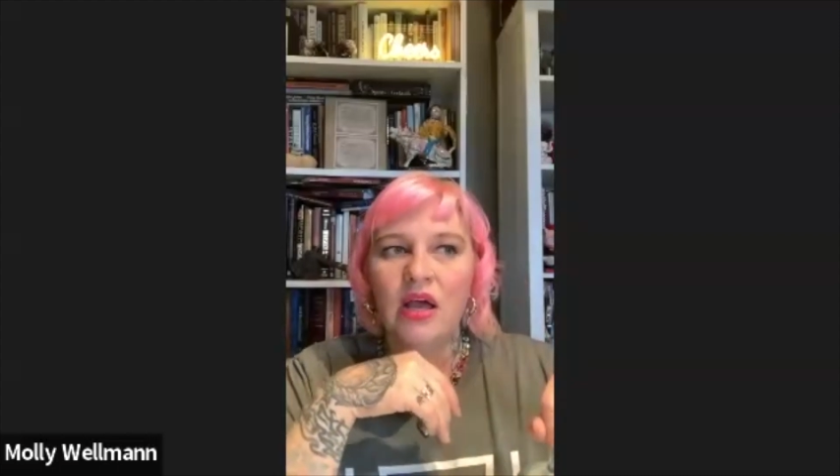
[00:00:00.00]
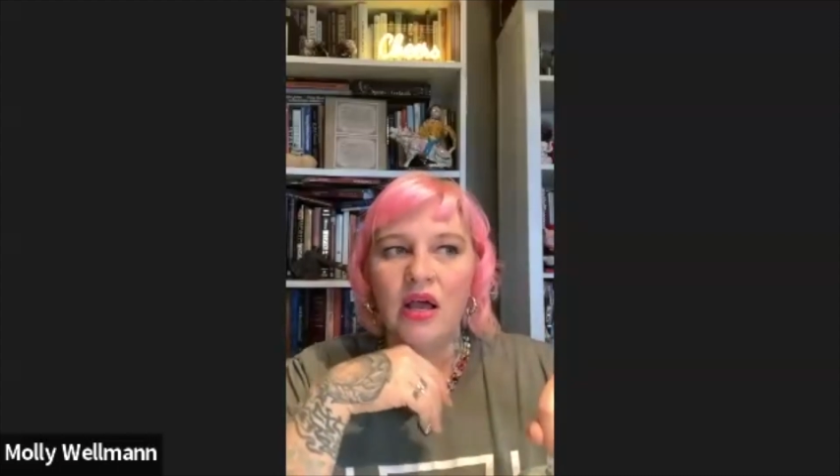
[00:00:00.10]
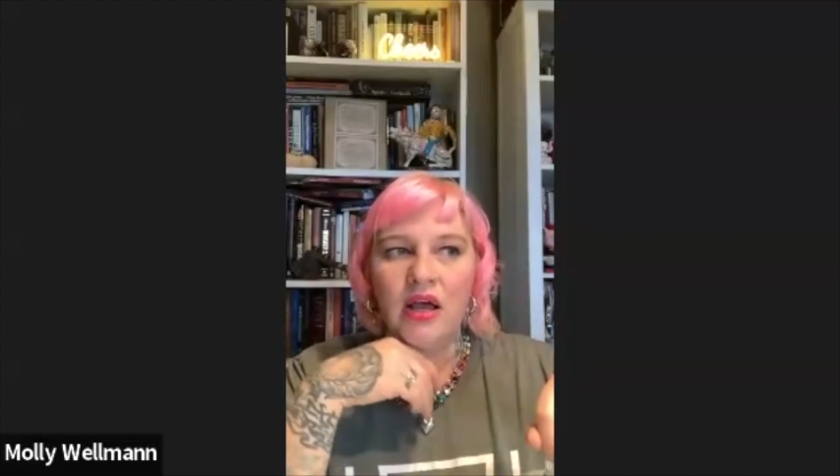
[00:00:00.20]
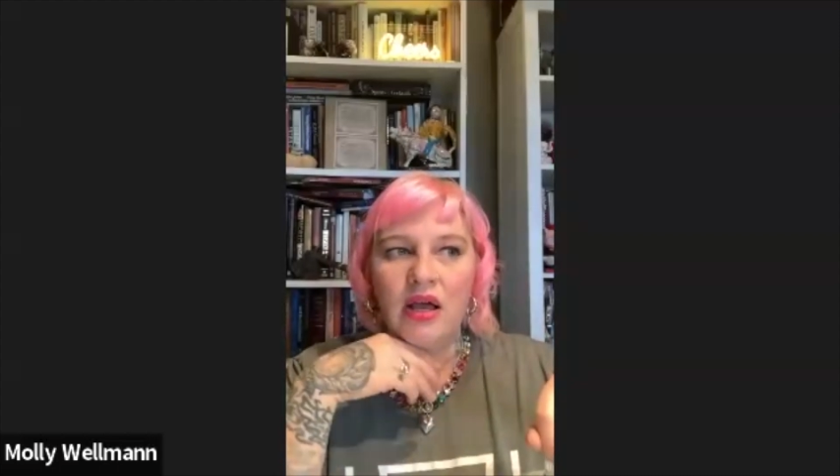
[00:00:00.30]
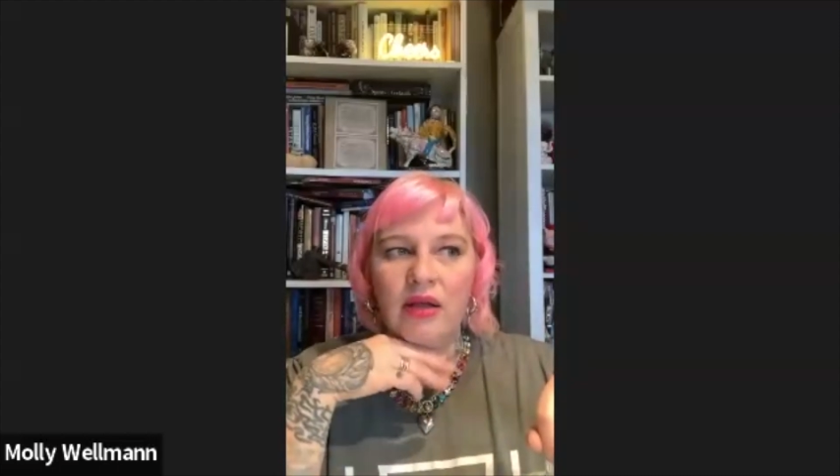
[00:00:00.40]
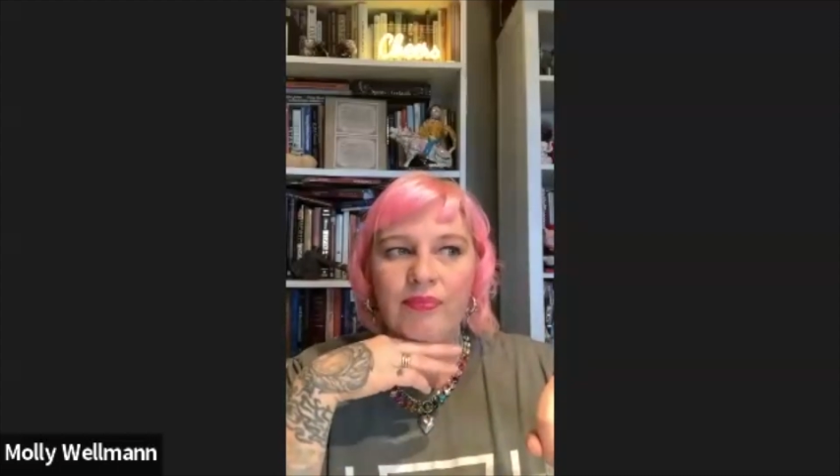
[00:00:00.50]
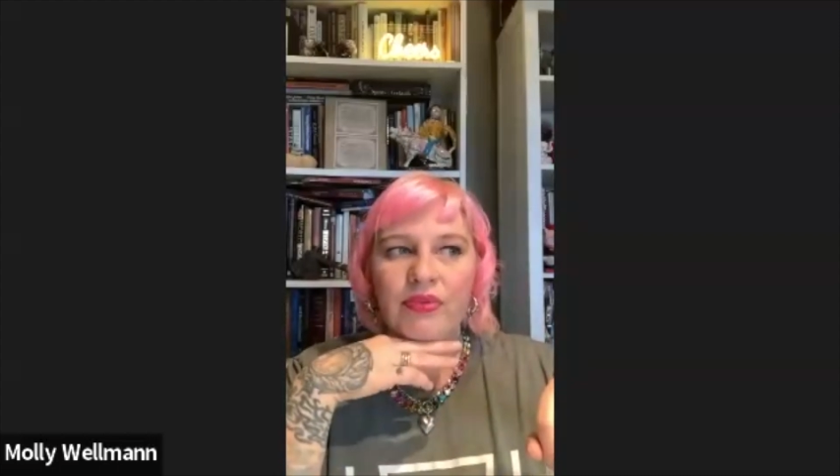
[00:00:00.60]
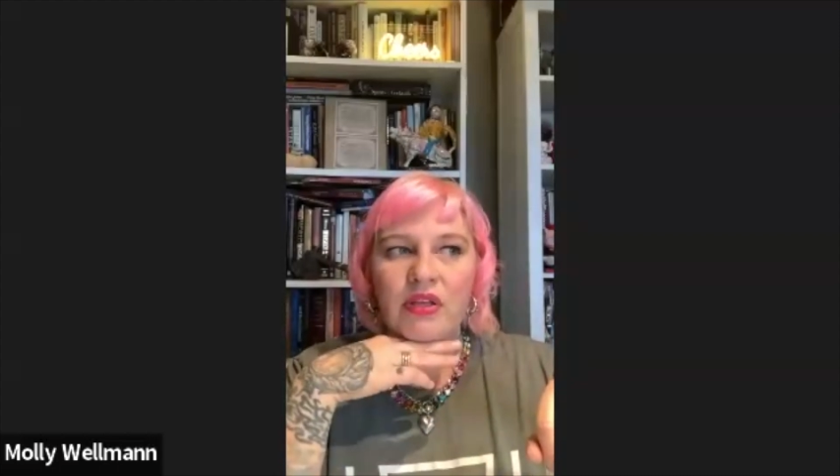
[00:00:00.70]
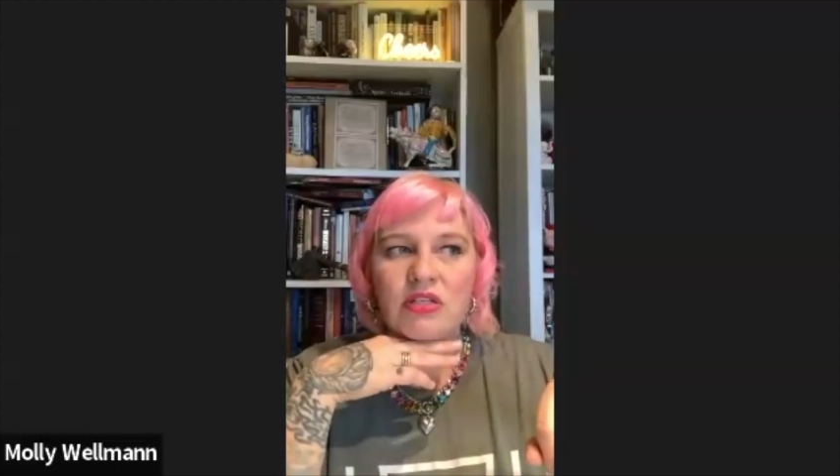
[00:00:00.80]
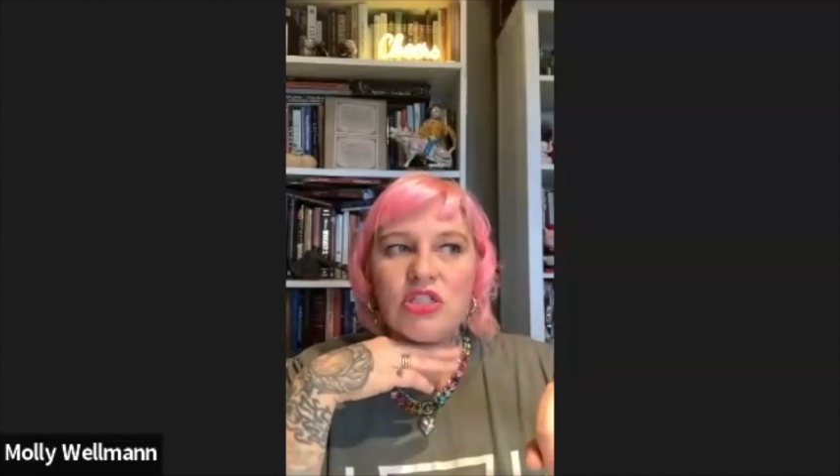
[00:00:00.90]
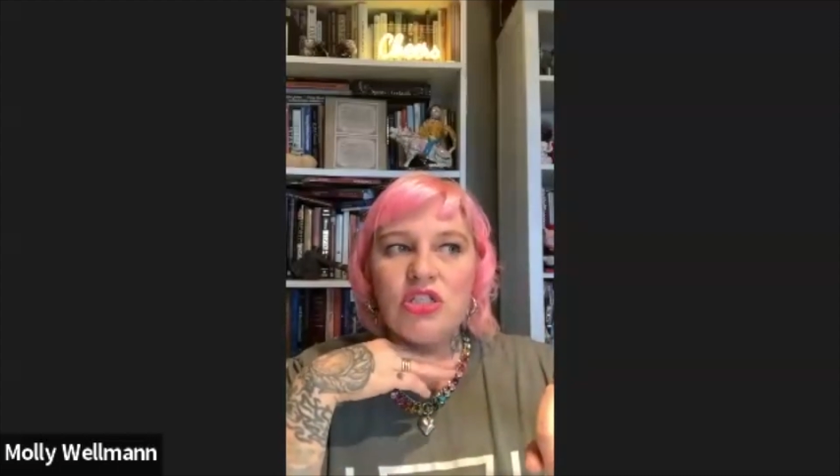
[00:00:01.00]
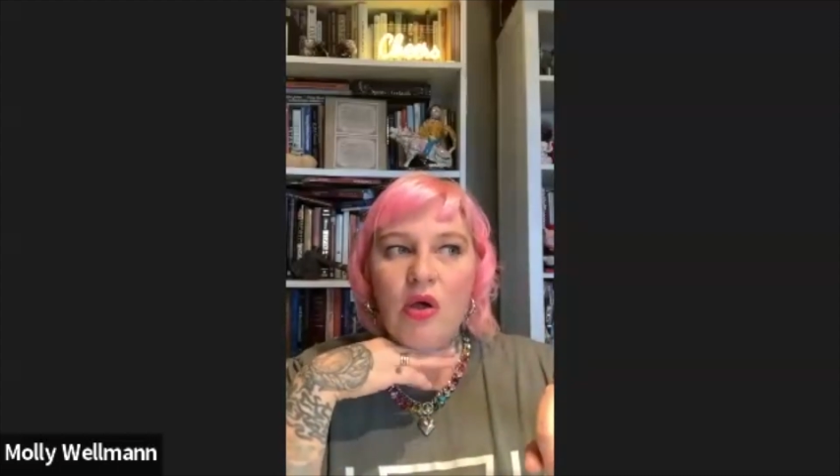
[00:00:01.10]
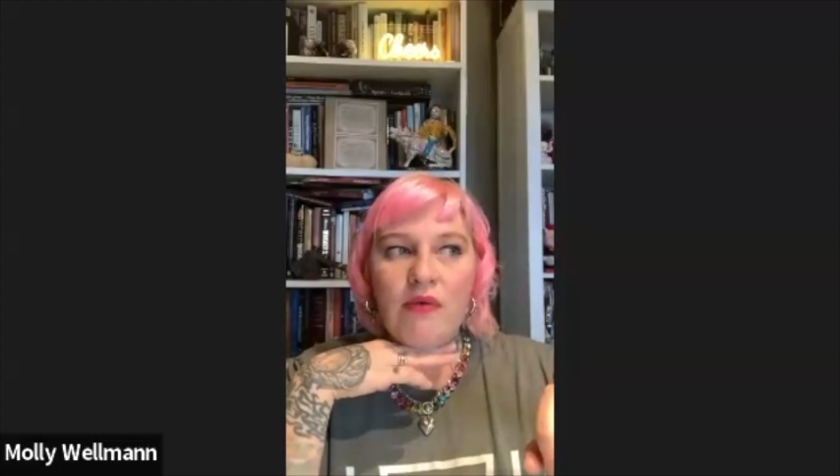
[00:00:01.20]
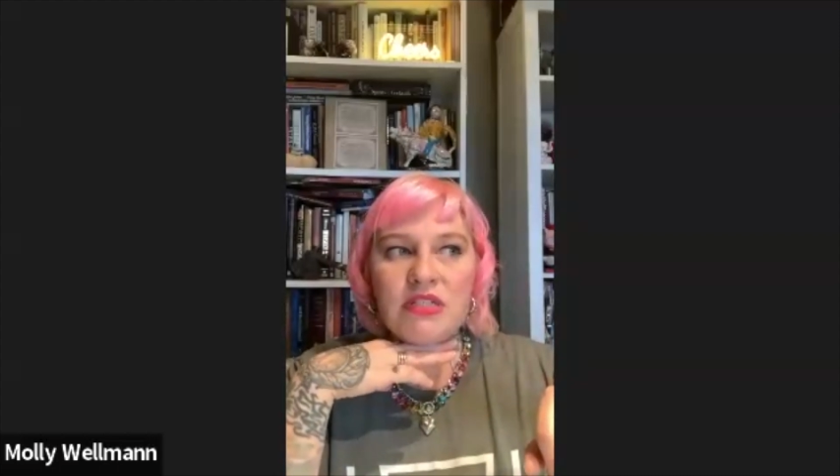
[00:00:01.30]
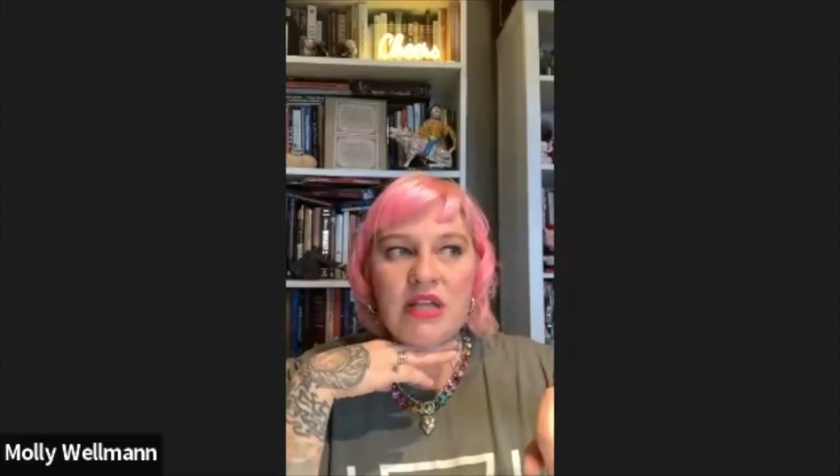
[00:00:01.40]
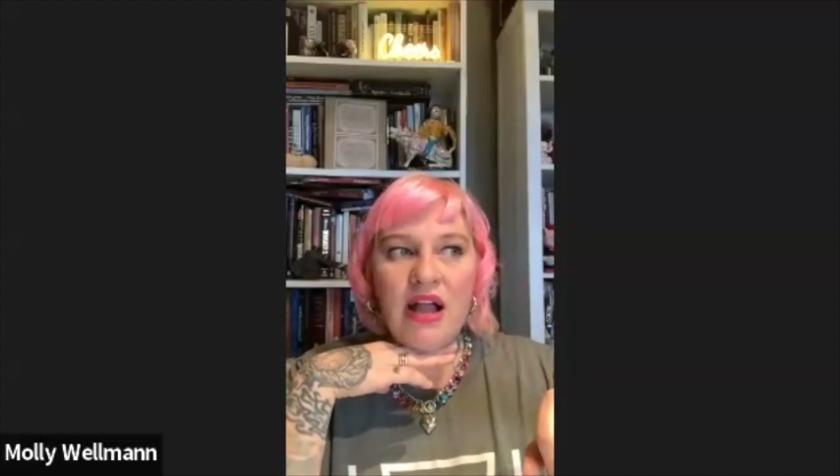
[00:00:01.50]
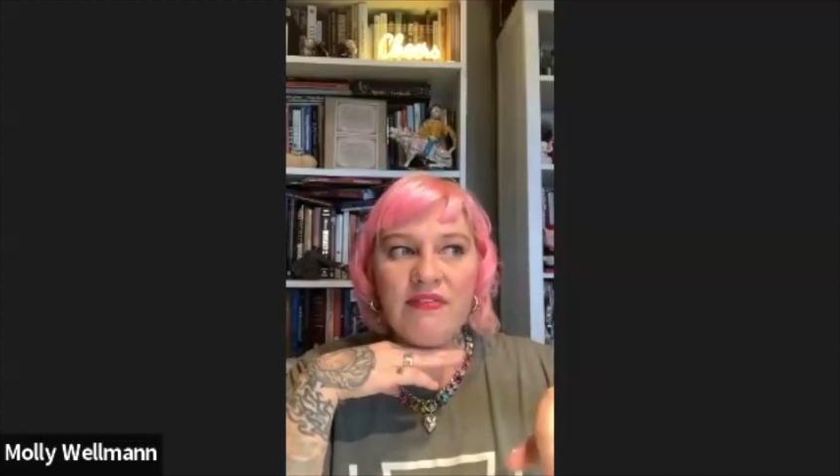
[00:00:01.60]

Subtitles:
So I was kind